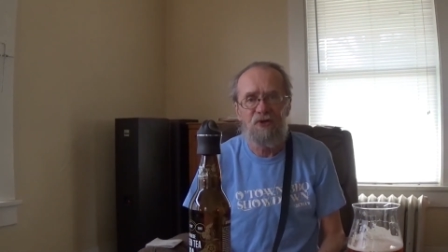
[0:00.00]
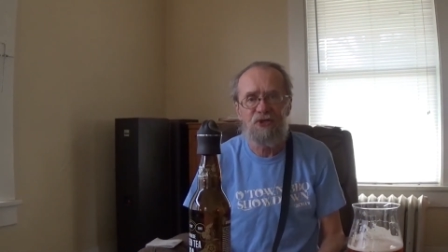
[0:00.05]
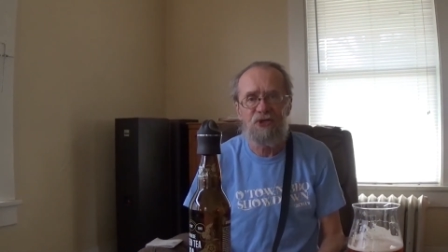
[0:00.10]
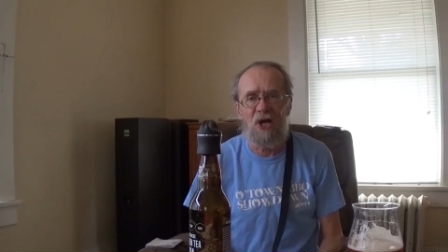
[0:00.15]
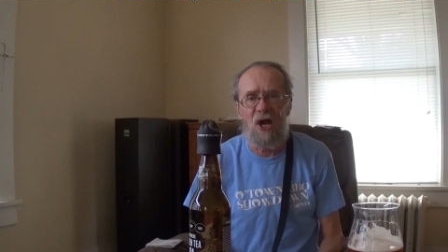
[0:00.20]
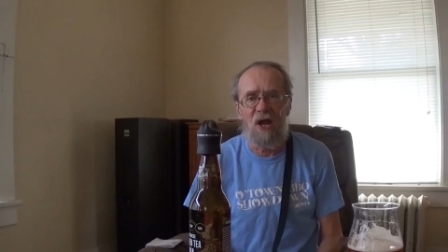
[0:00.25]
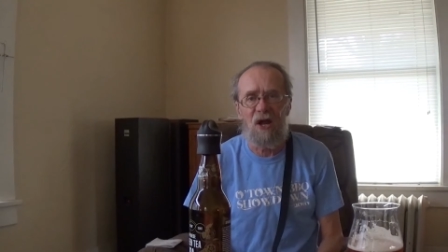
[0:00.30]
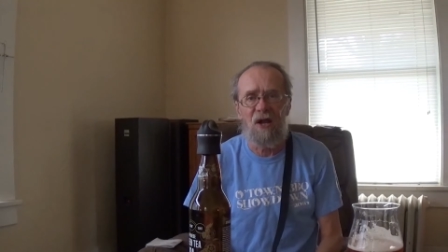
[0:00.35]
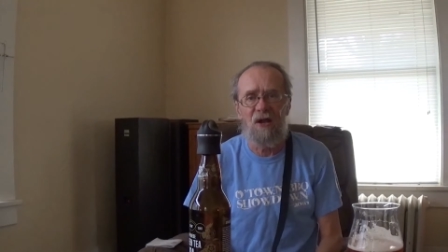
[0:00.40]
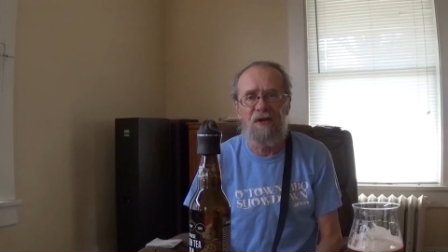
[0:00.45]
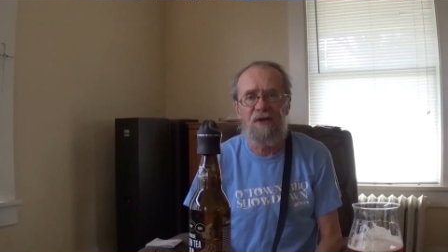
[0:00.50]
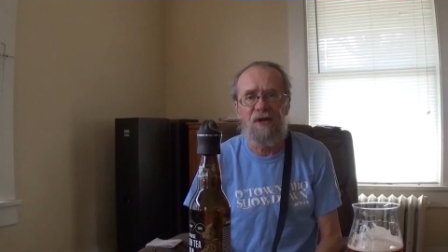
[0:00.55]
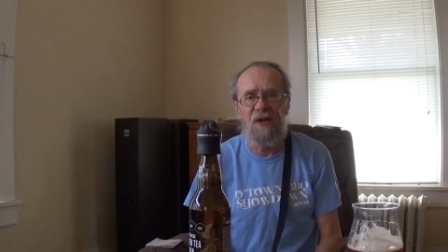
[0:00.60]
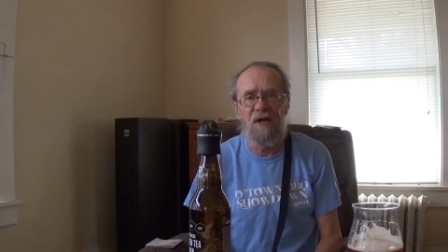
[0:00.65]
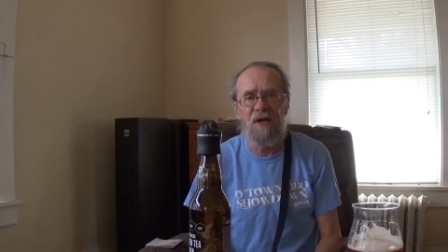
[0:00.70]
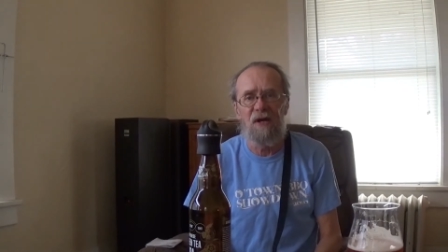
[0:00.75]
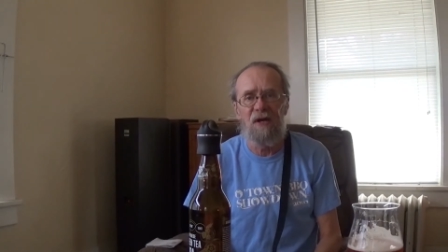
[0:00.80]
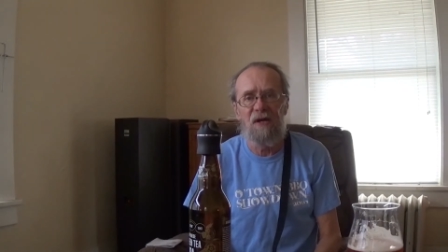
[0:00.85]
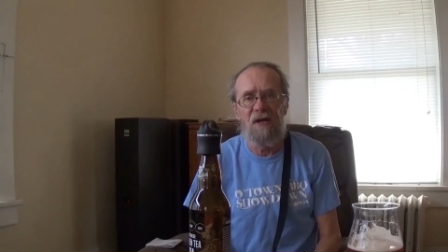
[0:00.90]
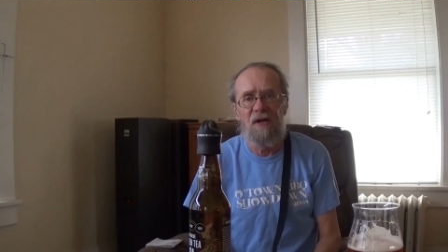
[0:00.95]
solid
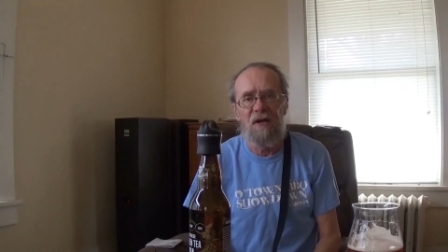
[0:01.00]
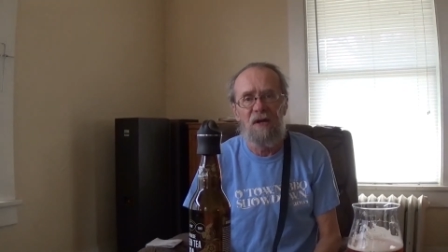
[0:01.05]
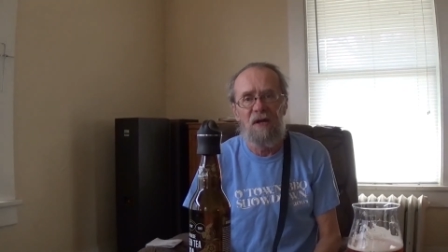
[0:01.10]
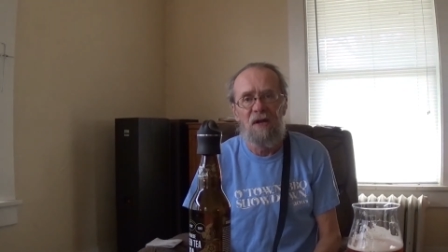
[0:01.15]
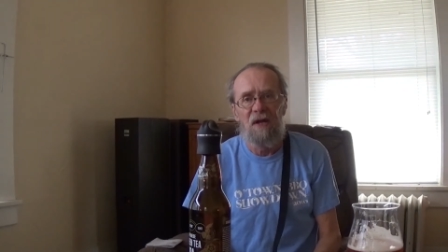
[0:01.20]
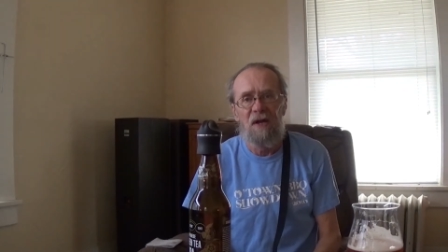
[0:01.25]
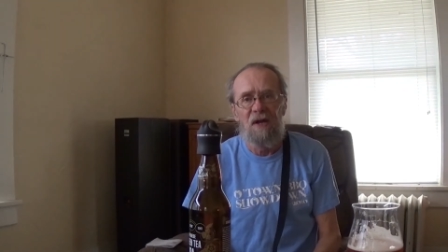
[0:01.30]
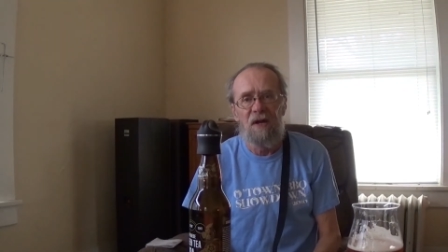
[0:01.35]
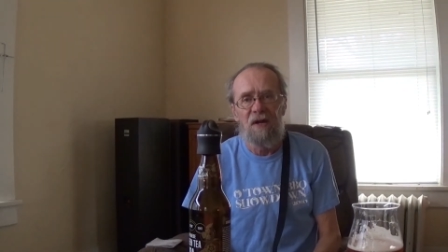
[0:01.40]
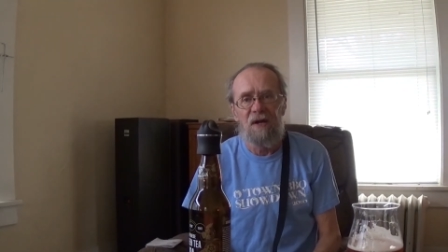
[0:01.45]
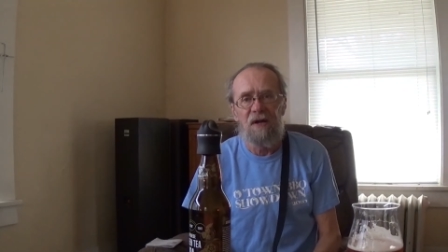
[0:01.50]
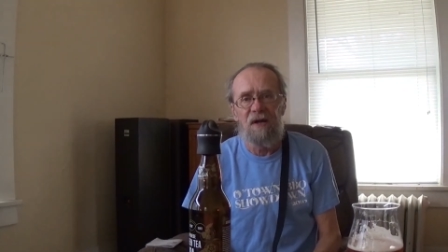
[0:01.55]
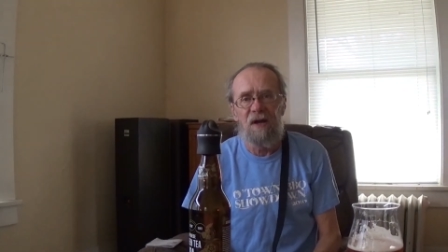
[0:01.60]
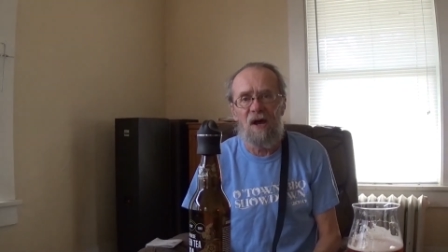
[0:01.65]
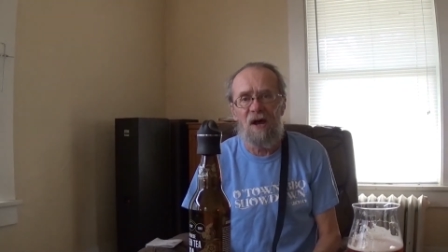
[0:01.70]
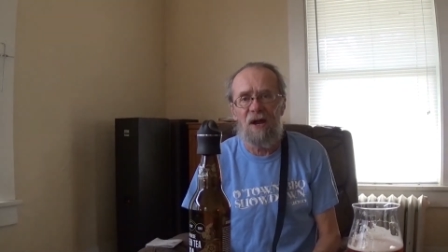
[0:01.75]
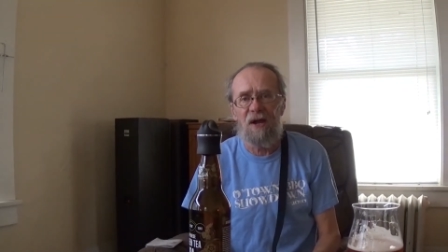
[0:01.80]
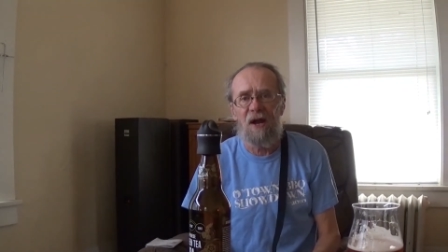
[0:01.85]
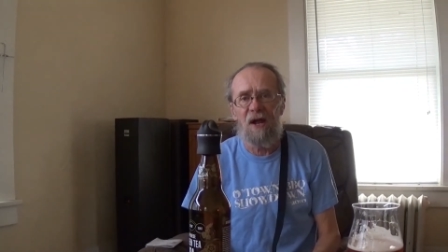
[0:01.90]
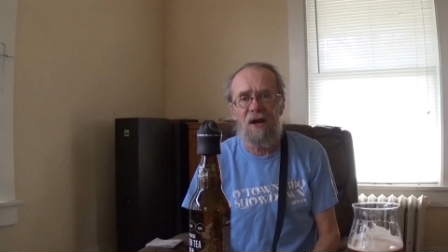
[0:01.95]
uh,
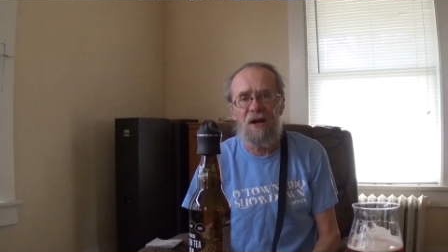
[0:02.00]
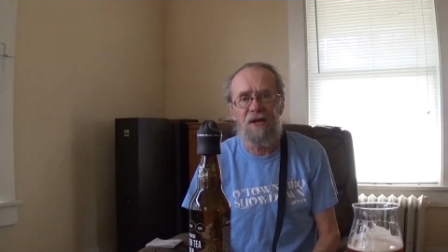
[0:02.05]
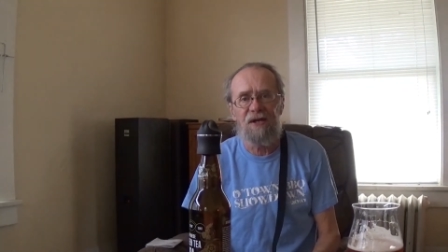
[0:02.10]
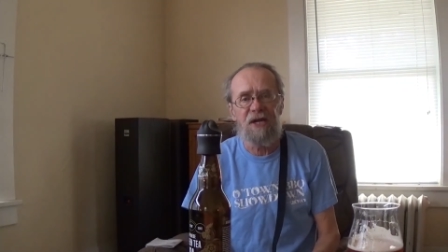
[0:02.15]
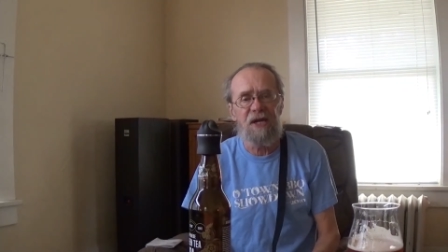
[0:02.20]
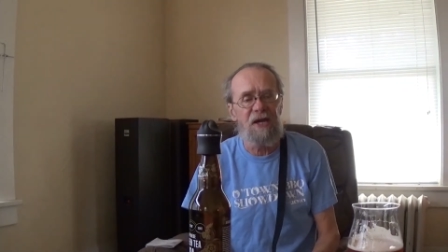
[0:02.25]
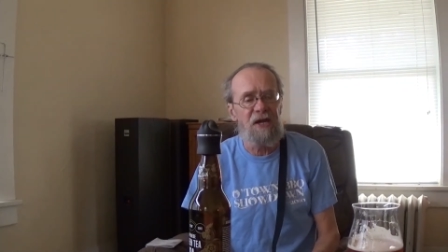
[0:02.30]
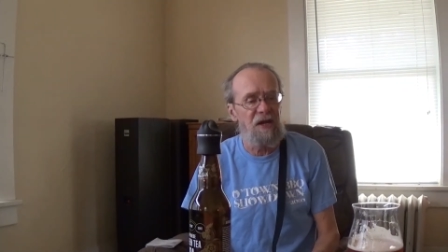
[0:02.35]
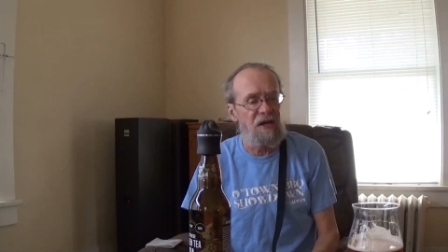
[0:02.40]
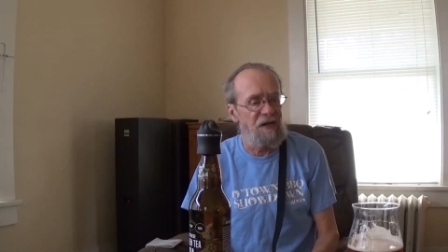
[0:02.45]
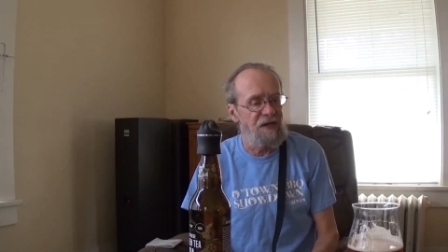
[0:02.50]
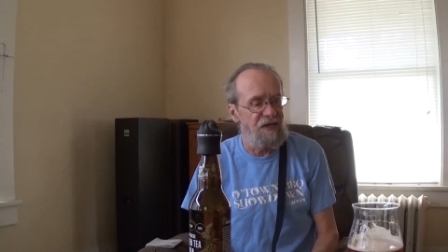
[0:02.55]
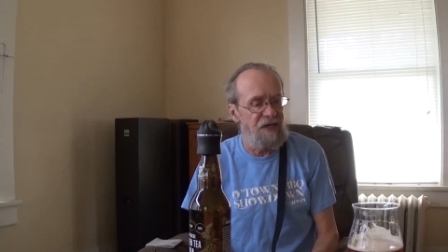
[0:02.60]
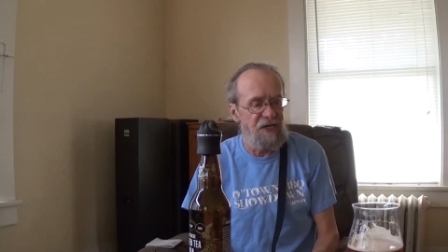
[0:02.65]
9 out of 10.